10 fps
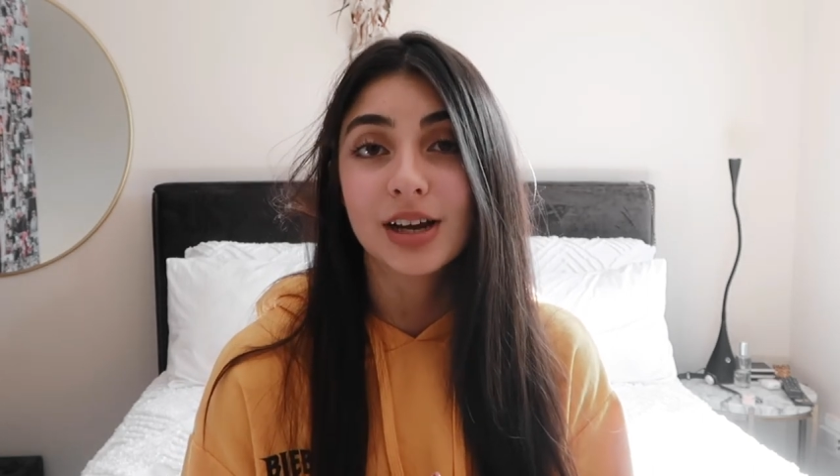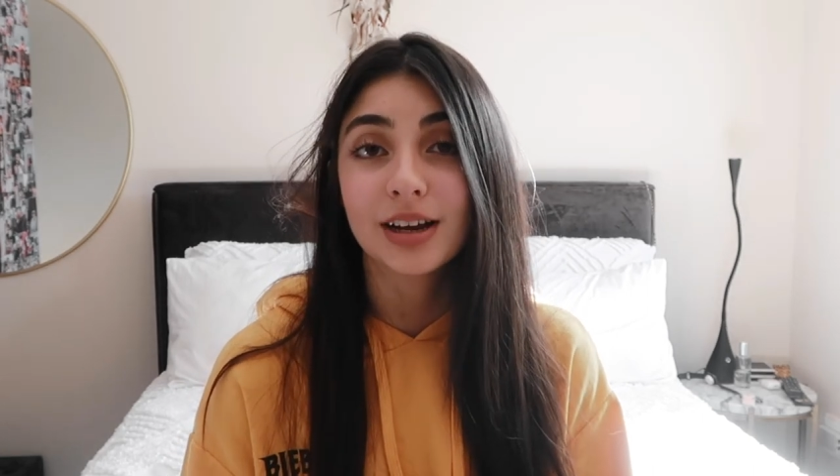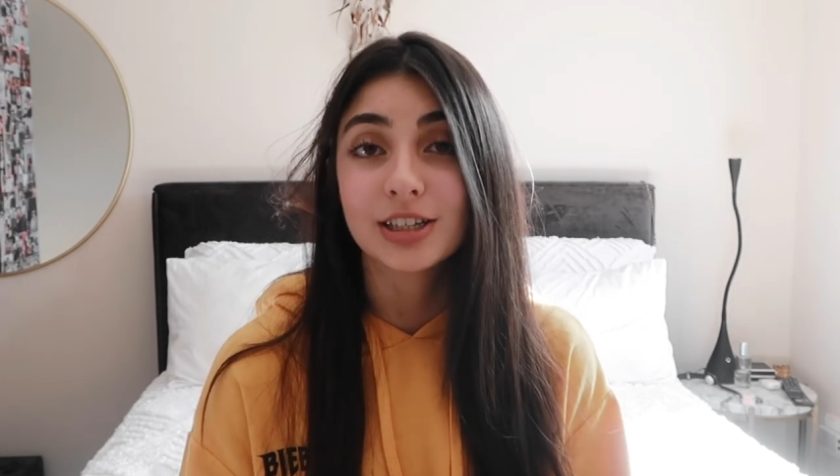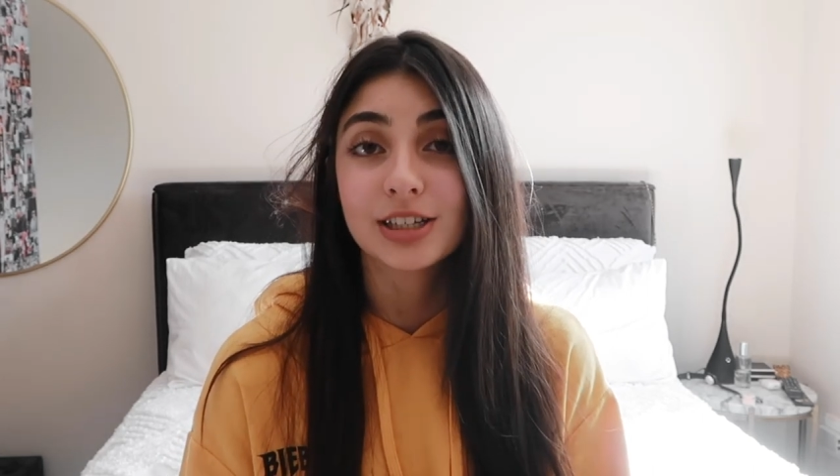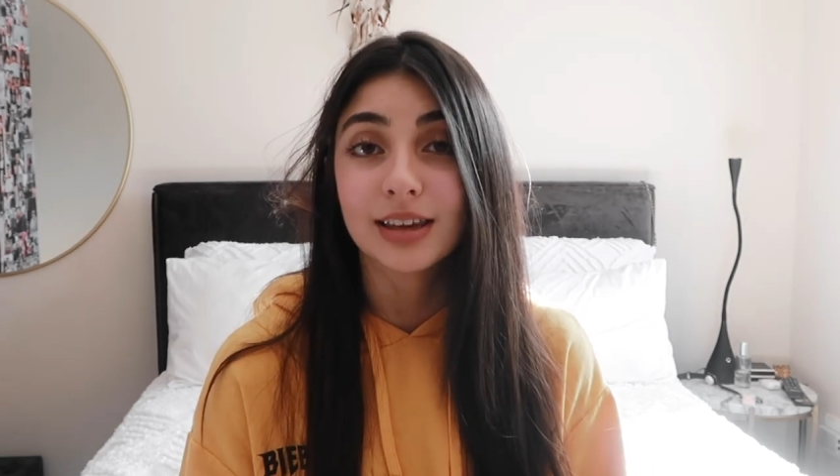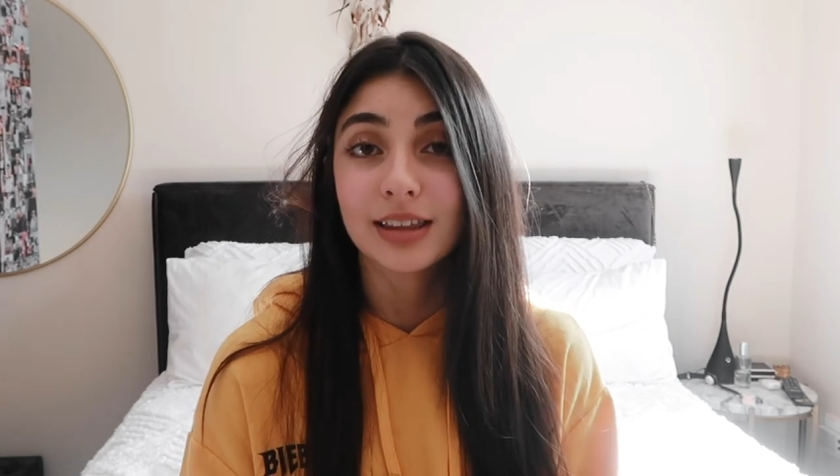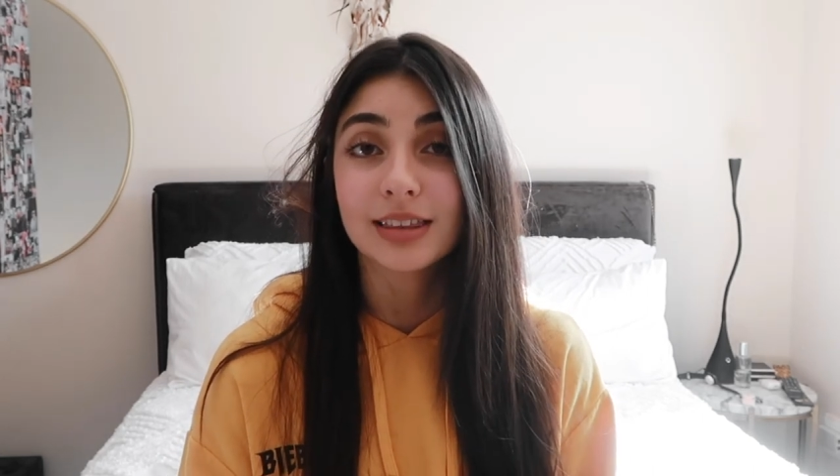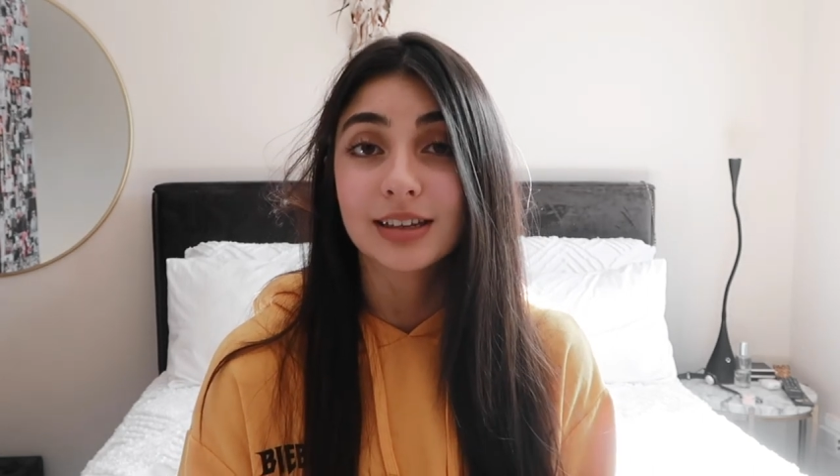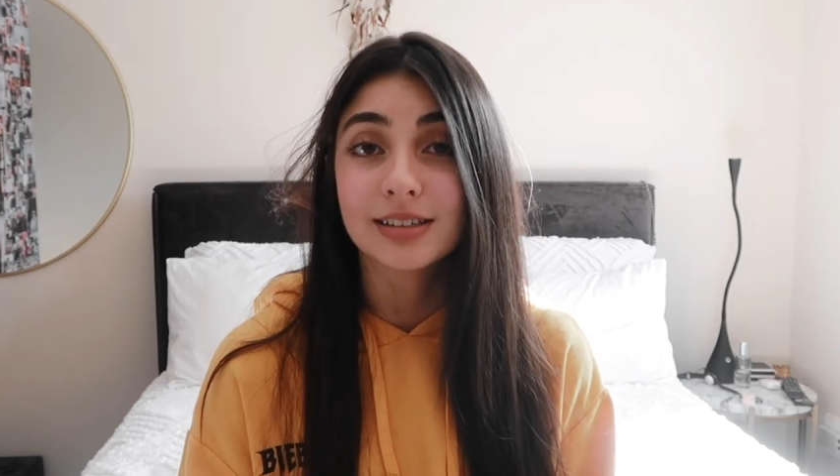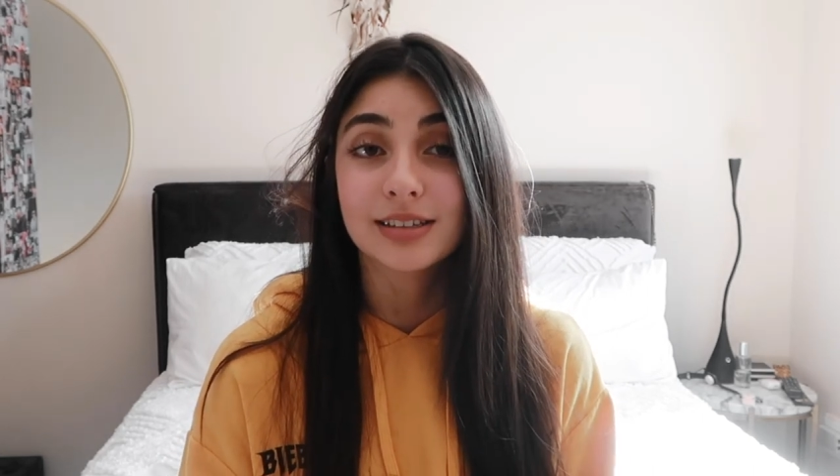to actually get
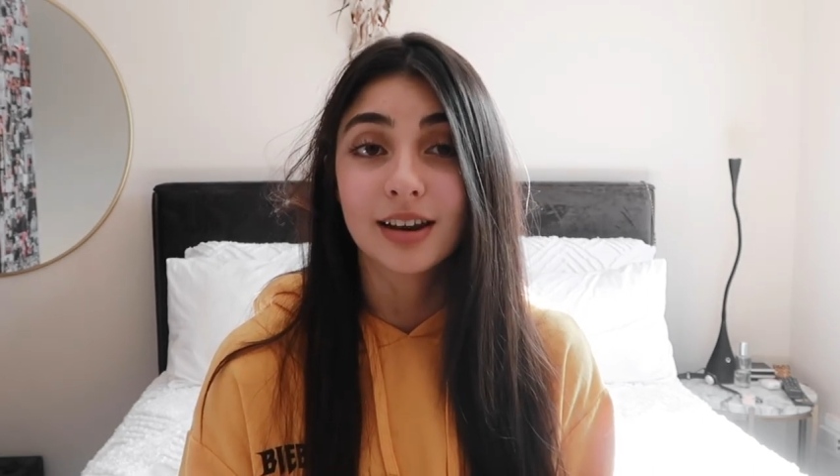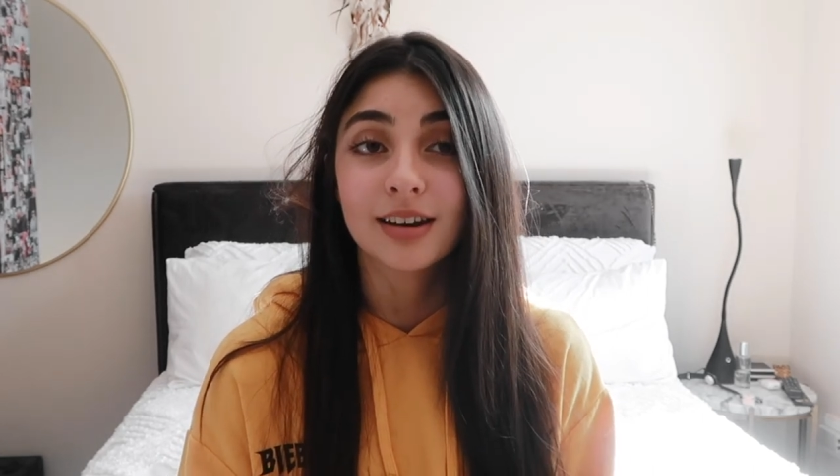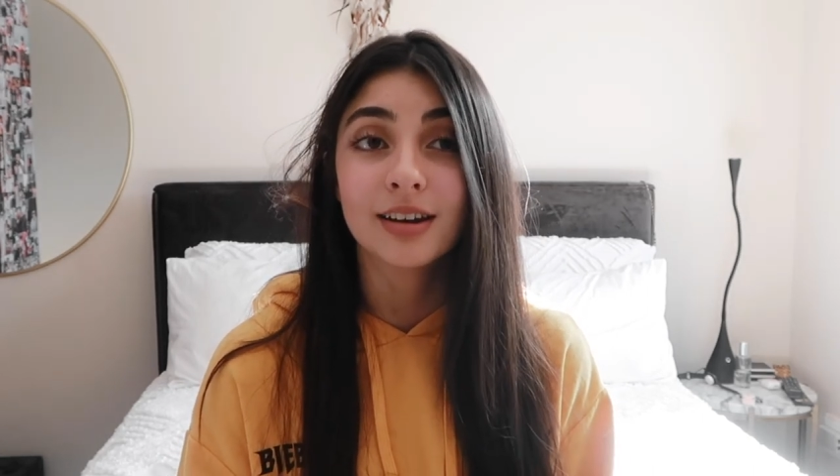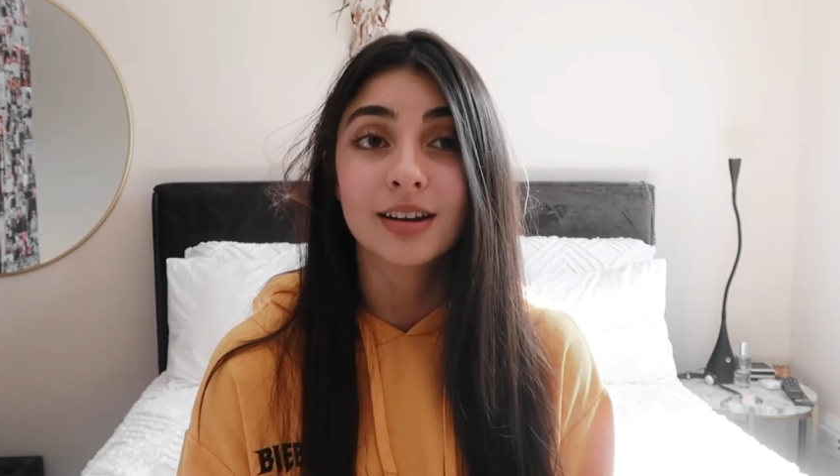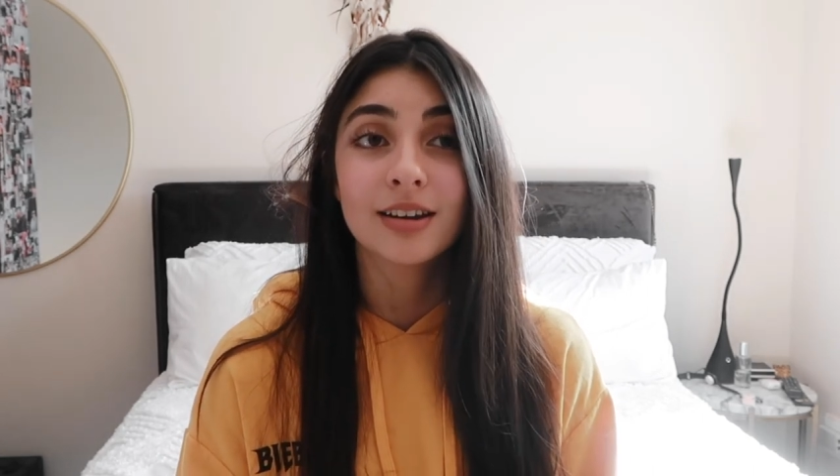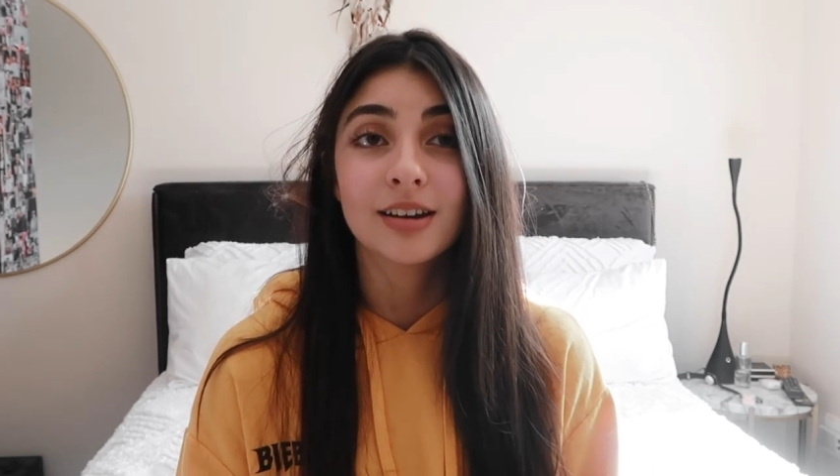things done.